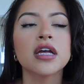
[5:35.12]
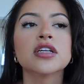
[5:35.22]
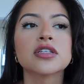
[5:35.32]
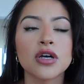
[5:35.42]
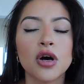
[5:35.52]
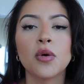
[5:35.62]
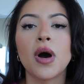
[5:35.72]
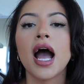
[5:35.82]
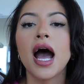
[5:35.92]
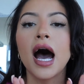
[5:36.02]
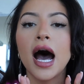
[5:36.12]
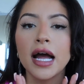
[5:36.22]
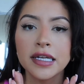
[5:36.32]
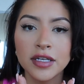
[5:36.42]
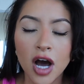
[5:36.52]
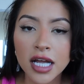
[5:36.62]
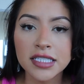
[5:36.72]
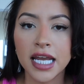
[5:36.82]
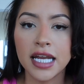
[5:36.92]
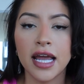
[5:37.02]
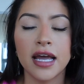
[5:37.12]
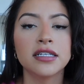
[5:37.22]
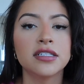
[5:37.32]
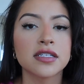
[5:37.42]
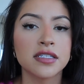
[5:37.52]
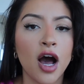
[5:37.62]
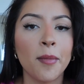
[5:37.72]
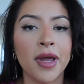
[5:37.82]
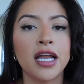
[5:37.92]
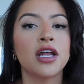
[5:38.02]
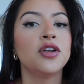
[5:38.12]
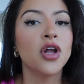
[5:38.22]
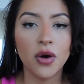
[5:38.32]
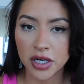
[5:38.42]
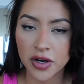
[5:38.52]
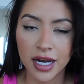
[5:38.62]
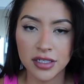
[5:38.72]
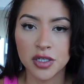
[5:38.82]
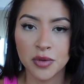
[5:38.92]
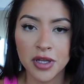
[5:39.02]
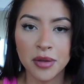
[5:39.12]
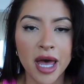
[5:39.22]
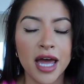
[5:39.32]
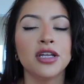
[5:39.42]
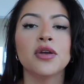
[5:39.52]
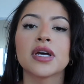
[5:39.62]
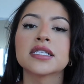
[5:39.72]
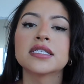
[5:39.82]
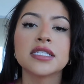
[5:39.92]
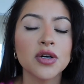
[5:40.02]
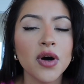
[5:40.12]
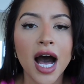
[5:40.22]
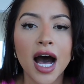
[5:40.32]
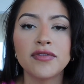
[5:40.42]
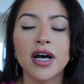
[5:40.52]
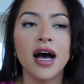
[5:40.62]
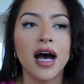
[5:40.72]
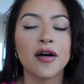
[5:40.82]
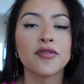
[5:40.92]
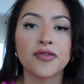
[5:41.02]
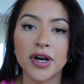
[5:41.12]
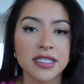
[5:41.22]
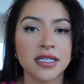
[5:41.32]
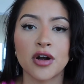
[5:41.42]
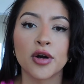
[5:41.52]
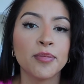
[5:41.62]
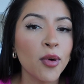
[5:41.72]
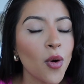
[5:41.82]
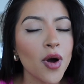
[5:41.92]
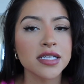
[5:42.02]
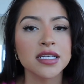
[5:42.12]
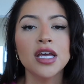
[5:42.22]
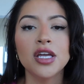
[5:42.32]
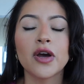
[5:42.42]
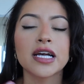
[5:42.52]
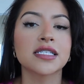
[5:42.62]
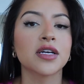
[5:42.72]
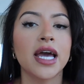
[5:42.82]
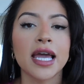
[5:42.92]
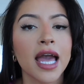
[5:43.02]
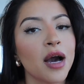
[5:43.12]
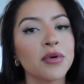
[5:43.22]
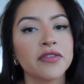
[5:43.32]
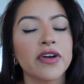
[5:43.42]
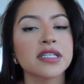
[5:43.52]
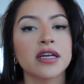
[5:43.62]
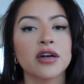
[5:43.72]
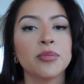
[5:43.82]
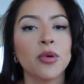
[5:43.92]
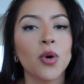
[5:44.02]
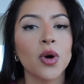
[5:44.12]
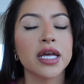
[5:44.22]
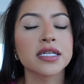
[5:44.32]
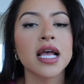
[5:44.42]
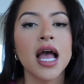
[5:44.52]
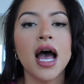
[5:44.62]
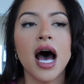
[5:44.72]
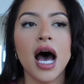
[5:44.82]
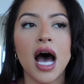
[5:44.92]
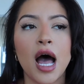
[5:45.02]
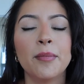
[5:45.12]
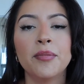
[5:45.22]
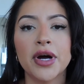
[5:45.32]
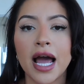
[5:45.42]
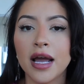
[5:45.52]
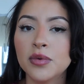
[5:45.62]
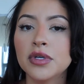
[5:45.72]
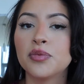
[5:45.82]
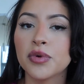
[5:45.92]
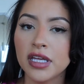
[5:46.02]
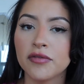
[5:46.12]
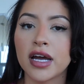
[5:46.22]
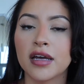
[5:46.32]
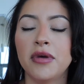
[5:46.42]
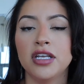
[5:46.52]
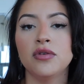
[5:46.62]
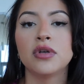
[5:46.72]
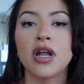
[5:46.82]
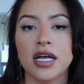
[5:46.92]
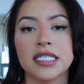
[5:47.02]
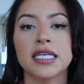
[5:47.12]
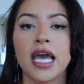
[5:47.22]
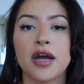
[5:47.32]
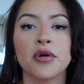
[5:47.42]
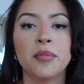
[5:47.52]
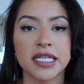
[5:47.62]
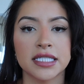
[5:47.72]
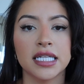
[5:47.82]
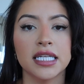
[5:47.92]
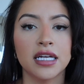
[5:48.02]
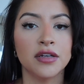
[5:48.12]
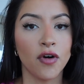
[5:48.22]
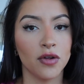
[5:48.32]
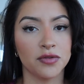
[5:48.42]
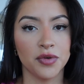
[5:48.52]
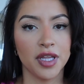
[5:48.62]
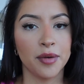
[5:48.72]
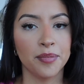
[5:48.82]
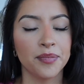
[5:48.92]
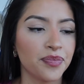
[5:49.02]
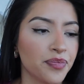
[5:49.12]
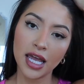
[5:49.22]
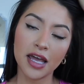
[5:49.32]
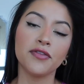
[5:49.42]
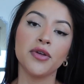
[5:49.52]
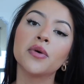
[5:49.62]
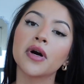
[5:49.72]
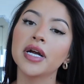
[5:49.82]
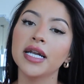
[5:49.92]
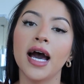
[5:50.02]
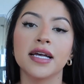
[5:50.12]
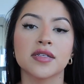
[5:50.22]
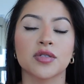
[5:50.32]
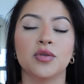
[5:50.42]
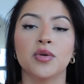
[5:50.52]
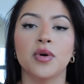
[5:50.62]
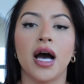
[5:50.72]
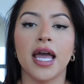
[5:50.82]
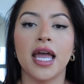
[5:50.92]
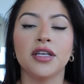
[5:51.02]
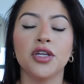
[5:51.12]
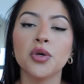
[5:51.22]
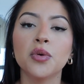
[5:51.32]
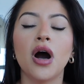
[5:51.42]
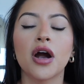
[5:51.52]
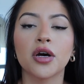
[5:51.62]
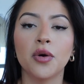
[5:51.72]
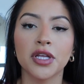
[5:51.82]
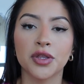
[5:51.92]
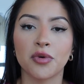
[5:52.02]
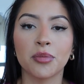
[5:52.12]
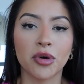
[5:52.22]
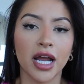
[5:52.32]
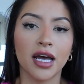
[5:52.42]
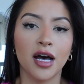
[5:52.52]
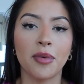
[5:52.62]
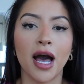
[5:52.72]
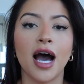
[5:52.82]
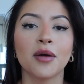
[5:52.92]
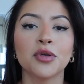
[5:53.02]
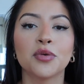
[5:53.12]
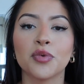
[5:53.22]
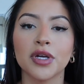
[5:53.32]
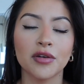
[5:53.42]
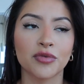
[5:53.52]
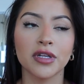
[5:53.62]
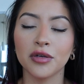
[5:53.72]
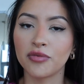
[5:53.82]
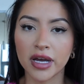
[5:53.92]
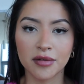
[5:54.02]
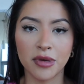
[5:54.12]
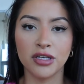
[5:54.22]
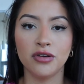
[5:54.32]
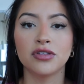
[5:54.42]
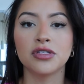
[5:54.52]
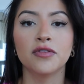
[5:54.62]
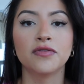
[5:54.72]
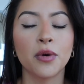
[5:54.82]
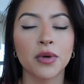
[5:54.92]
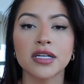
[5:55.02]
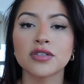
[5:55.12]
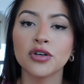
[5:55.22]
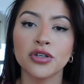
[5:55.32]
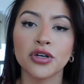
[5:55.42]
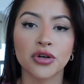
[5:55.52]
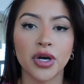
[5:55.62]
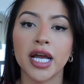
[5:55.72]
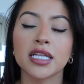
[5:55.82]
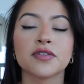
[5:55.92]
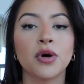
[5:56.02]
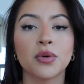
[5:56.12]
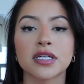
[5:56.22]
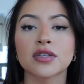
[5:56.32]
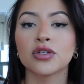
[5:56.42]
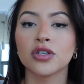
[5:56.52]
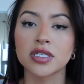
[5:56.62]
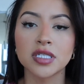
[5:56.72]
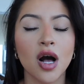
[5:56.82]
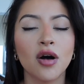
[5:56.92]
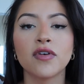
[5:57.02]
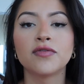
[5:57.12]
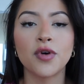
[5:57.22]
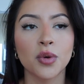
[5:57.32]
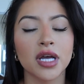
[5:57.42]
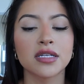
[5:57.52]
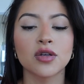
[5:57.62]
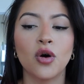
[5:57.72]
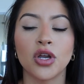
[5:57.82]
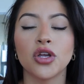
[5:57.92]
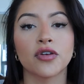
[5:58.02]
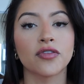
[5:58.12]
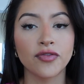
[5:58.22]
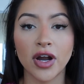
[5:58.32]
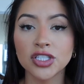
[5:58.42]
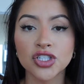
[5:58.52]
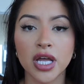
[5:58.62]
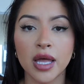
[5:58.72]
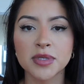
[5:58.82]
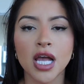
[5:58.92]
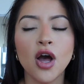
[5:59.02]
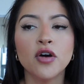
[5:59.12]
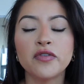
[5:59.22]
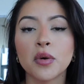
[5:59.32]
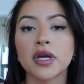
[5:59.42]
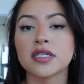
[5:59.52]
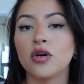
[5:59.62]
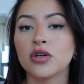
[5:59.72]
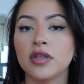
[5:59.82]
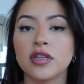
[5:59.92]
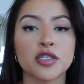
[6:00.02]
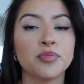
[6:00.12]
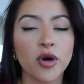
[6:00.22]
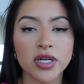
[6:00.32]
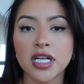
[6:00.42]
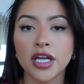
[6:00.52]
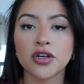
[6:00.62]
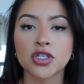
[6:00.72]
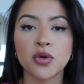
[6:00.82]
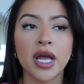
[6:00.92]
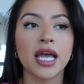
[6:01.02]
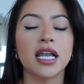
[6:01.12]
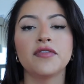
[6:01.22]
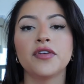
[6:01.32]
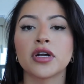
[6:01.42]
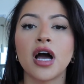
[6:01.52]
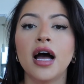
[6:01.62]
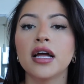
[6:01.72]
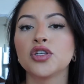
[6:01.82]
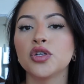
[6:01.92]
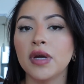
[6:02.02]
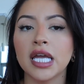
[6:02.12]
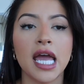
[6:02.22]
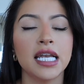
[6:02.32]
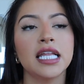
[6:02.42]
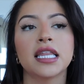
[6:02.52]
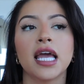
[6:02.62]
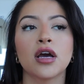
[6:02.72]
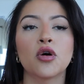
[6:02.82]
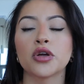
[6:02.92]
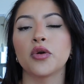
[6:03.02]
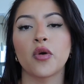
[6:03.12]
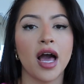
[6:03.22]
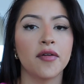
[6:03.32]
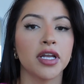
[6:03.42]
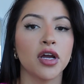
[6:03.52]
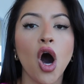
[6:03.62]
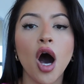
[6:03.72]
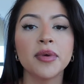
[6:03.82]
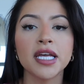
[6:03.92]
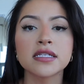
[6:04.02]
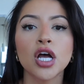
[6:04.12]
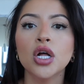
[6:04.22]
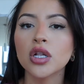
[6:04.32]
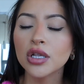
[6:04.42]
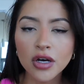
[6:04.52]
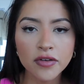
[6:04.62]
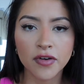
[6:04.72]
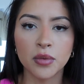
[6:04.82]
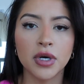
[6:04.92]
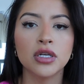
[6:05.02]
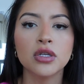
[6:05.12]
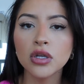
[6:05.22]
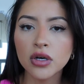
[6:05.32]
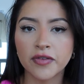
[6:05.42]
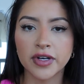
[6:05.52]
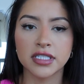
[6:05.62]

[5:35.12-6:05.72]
So not dating does not mean no interaction with men. You can still have friends that are boys. You can still hang out with friends that are boys. But I would really recommend you not to get romantically involved with them. If you are in high school and you are going through a breakup, I would really recommend you to focus on your grades, focus on yourself, focus on your friendships, focus on the sports that you're doing. And if you're not doing anything or you don't have any hobbies, look for one. Look for